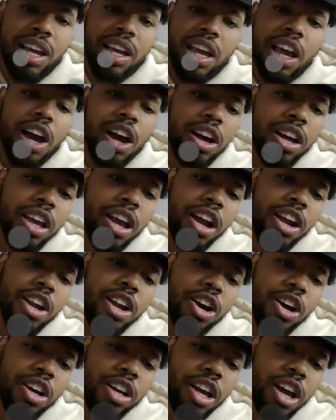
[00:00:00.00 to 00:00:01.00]
Yo, y'all
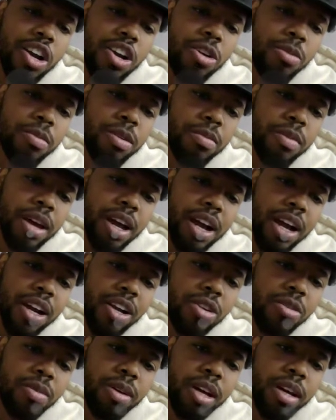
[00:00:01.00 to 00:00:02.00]
know, y'all know me, man. I gotta
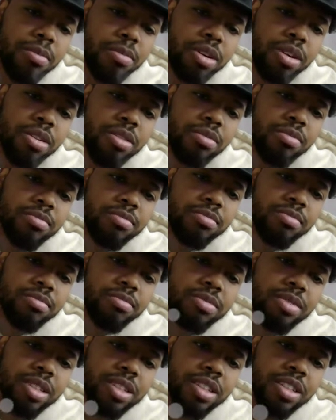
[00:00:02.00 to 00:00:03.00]
go back, bro.
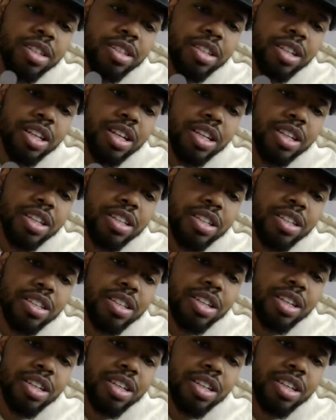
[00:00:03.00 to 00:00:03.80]
Look at this, look